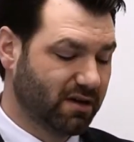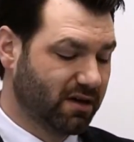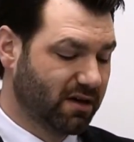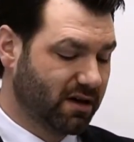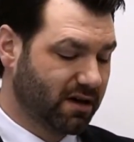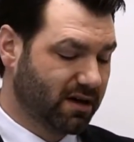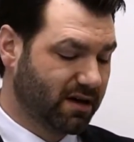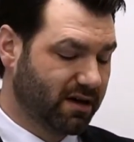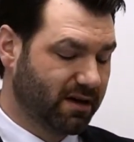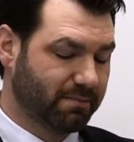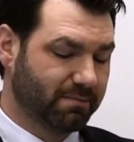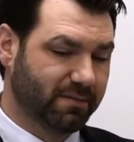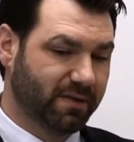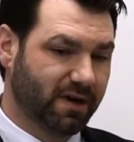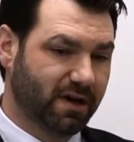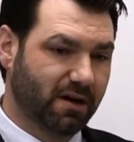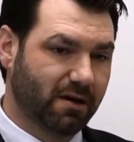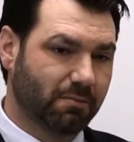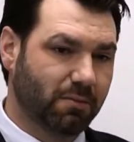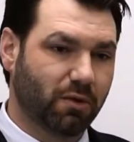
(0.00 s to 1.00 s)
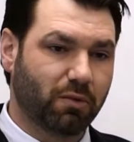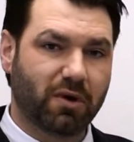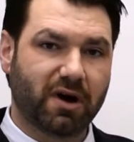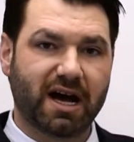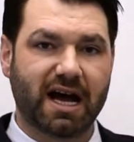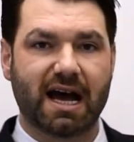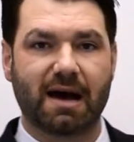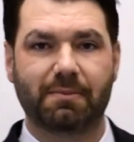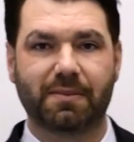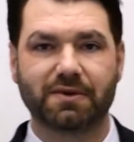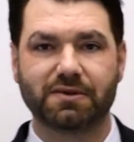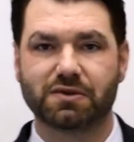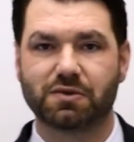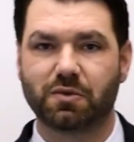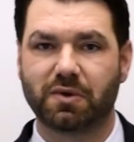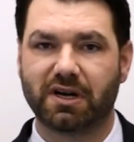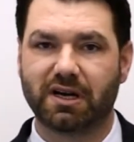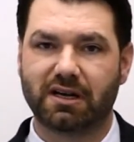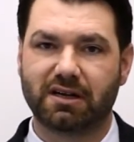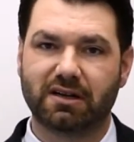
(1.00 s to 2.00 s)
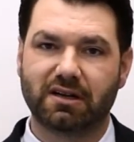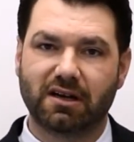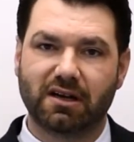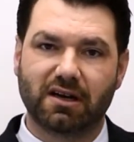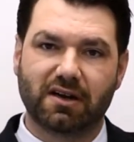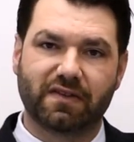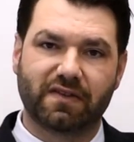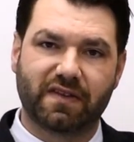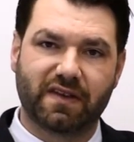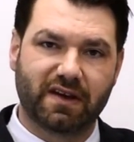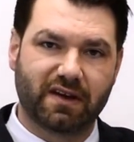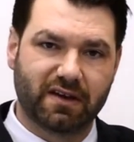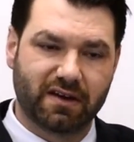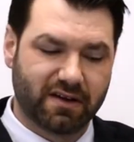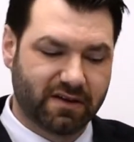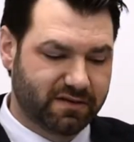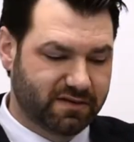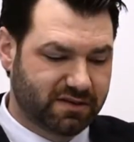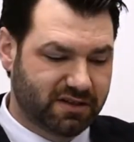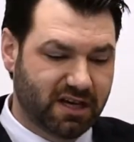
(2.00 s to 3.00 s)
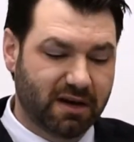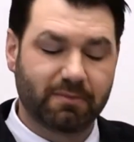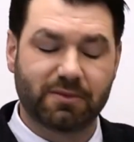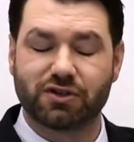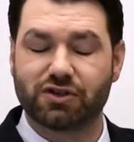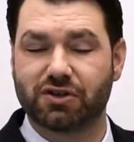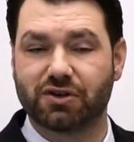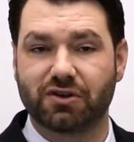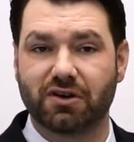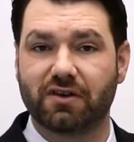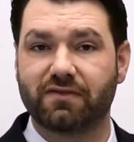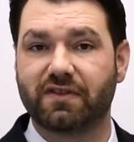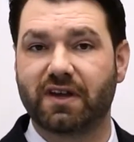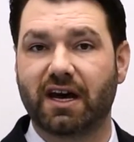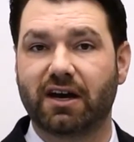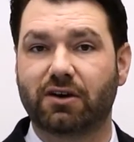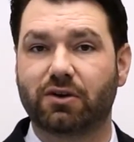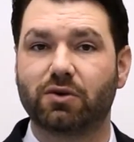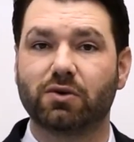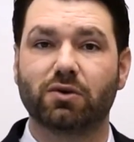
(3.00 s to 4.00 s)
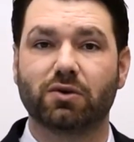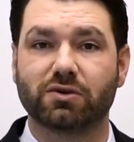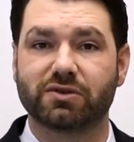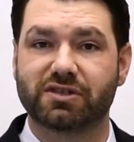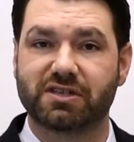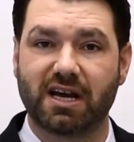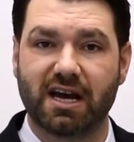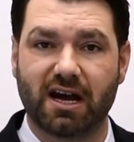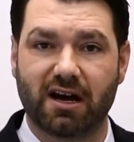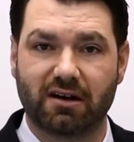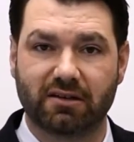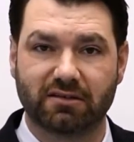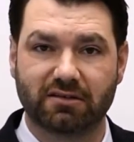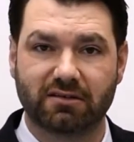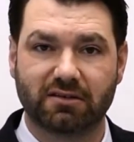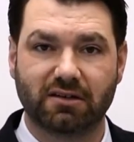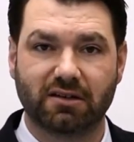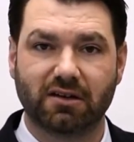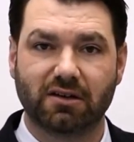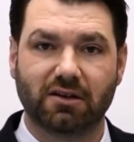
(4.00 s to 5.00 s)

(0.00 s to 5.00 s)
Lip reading: But what happens when the temperature of that cools down?